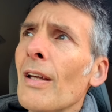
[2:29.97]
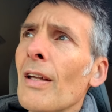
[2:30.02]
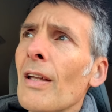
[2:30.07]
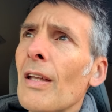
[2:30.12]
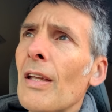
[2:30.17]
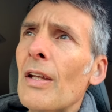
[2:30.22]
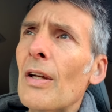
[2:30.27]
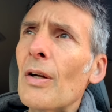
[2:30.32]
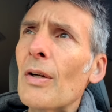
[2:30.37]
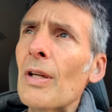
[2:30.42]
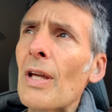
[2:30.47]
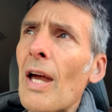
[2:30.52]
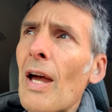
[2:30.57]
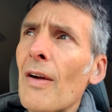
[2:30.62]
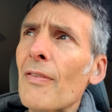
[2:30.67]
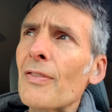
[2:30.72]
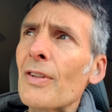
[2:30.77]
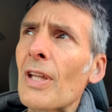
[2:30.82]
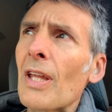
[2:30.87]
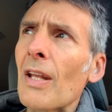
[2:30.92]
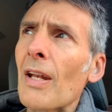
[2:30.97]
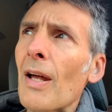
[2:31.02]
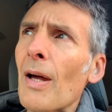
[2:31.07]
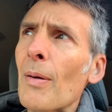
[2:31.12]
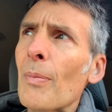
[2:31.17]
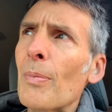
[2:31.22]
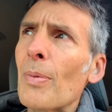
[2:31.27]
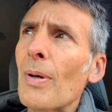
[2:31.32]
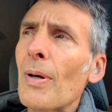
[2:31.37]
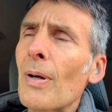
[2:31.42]
You know you have to get
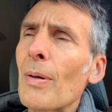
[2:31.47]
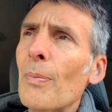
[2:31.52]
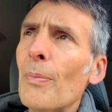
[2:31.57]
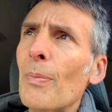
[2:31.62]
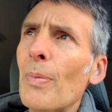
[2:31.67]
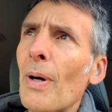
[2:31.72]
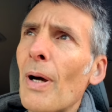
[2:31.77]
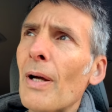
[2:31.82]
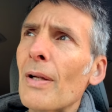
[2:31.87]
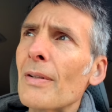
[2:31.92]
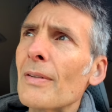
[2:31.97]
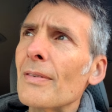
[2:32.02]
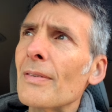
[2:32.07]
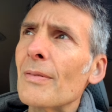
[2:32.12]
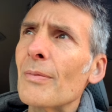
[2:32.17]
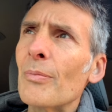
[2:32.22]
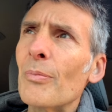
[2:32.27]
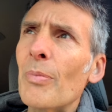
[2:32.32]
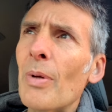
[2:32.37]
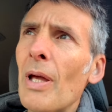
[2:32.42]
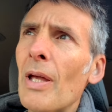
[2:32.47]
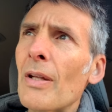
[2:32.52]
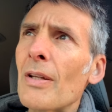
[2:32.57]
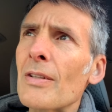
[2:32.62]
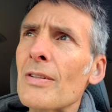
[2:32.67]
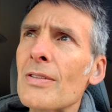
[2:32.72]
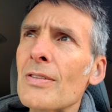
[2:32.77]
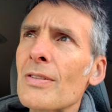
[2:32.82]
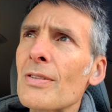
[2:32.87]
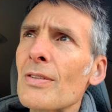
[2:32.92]
up, but bed
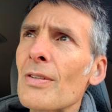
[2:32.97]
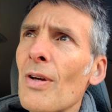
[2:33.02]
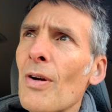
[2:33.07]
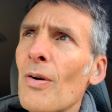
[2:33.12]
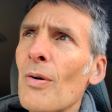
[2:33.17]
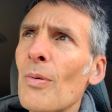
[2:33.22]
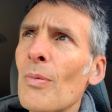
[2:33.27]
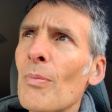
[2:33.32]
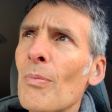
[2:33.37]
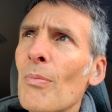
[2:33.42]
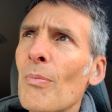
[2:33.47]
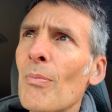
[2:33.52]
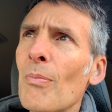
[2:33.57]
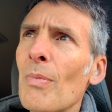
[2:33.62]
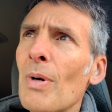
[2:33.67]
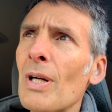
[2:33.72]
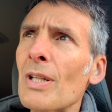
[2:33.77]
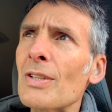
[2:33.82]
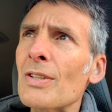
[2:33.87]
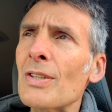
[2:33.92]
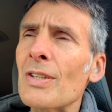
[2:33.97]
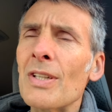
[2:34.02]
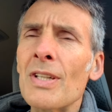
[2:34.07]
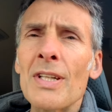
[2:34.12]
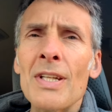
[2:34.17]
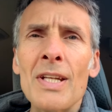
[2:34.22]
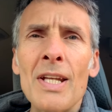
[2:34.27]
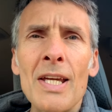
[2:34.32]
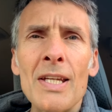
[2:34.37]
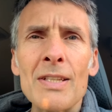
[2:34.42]
is so much
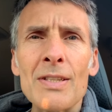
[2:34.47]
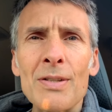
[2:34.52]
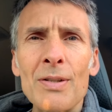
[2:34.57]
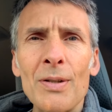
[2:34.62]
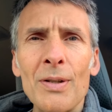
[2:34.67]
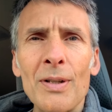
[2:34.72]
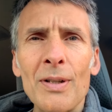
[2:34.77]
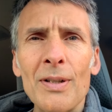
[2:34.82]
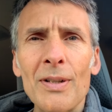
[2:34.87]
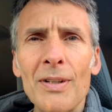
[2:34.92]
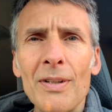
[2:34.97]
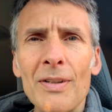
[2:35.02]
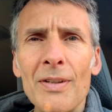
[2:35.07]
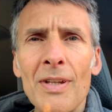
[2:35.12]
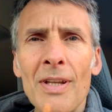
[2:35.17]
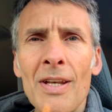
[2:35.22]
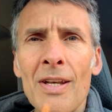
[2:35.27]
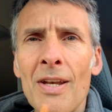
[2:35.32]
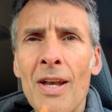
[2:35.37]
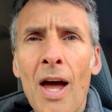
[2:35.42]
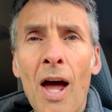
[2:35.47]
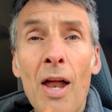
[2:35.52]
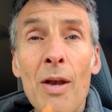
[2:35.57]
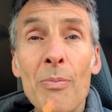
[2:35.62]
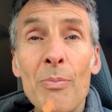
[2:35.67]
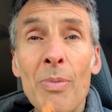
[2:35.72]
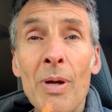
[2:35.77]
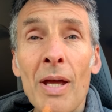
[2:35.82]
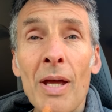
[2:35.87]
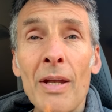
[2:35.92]
nicer than not
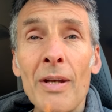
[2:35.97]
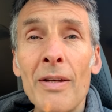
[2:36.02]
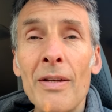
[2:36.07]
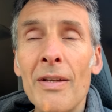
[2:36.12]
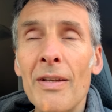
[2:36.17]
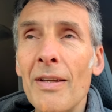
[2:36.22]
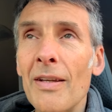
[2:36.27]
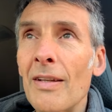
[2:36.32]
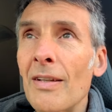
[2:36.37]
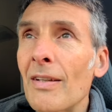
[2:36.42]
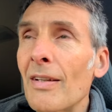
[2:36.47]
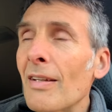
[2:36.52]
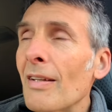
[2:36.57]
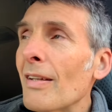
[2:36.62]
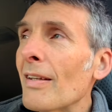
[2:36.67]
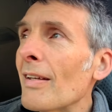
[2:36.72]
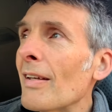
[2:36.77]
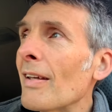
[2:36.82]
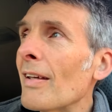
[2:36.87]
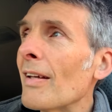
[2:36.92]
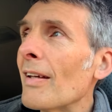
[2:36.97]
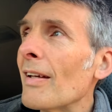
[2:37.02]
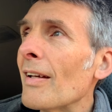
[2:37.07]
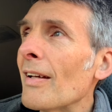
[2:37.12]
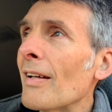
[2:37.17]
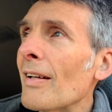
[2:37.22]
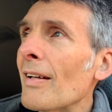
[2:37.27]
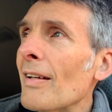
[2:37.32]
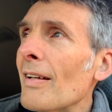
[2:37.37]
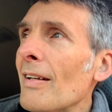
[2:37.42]
bed. And
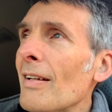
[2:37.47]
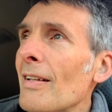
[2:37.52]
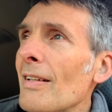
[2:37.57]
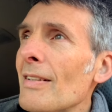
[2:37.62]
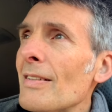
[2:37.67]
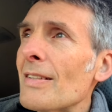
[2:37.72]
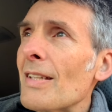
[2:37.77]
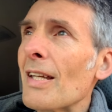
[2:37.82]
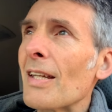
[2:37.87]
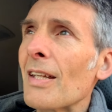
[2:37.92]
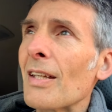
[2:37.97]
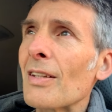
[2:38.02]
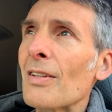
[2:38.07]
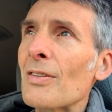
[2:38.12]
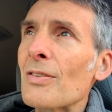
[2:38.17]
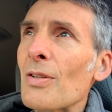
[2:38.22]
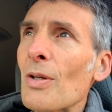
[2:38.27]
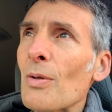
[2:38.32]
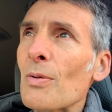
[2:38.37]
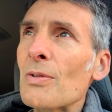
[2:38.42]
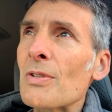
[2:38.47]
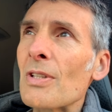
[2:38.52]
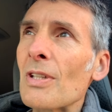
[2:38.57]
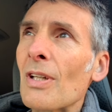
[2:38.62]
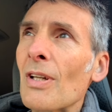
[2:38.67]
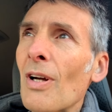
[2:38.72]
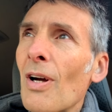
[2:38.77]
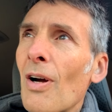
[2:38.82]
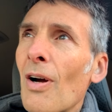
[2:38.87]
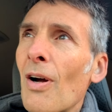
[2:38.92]
sitting in the toasty
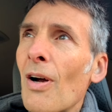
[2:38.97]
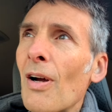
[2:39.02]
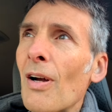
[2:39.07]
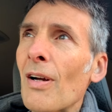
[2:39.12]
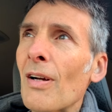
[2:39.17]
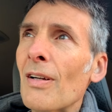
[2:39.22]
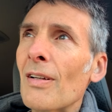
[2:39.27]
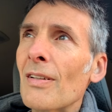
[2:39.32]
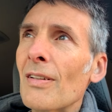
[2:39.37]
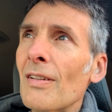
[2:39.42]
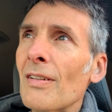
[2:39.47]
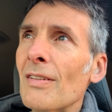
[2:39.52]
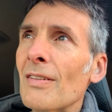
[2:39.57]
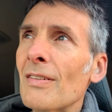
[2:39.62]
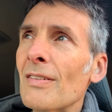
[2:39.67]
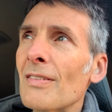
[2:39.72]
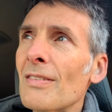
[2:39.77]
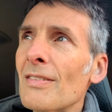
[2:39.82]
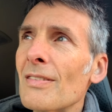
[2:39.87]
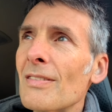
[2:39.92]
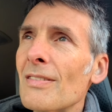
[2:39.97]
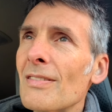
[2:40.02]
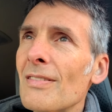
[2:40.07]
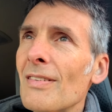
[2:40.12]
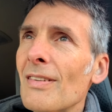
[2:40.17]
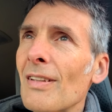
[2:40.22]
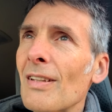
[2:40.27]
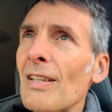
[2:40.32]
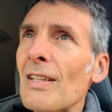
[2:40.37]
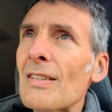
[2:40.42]
car and
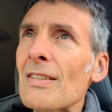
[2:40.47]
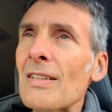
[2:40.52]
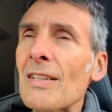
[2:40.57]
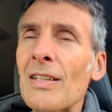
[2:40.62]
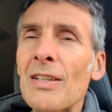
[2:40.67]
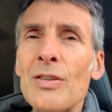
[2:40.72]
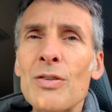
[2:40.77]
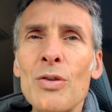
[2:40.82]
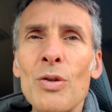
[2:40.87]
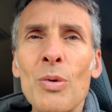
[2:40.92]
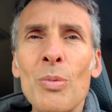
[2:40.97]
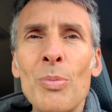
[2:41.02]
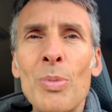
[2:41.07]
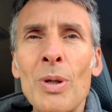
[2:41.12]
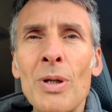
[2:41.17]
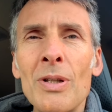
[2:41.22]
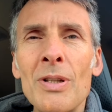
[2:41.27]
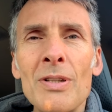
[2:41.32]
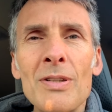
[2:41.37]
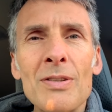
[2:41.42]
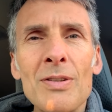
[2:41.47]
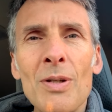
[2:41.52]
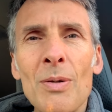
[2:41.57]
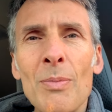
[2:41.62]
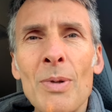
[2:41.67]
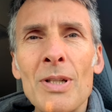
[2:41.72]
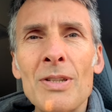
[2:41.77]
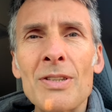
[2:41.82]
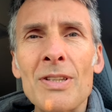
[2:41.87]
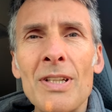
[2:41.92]
listening to a book is so
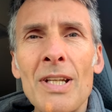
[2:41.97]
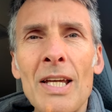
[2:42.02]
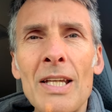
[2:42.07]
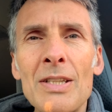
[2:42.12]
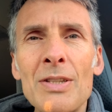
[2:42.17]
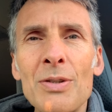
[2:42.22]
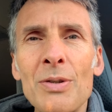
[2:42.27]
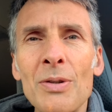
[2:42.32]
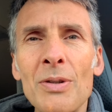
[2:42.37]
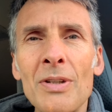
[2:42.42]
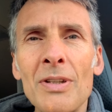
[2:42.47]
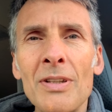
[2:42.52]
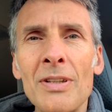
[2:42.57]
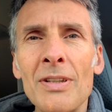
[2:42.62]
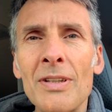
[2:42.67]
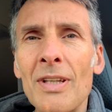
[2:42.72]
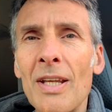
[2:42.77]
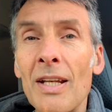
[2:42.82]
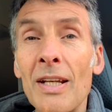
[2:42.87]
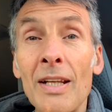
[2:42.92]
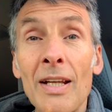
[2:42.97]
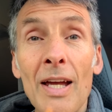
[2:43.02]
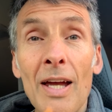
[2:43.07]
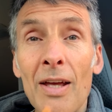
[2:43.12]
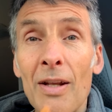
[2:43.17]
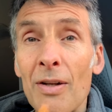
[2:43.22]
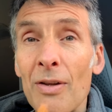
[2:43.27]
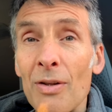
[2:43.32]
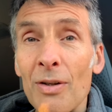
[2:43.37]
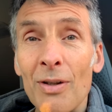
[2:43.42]
much nicer than getting
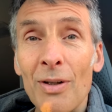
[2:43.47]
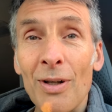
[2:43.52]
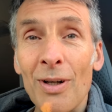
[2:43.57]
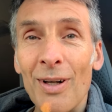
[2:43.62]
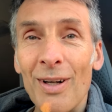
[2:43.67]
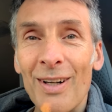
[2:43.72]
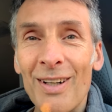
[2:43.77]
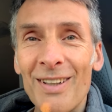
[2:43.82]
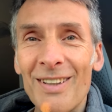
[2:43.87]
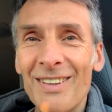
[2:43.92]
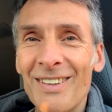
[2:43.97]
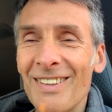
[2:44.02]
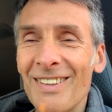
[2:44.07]
out of the car.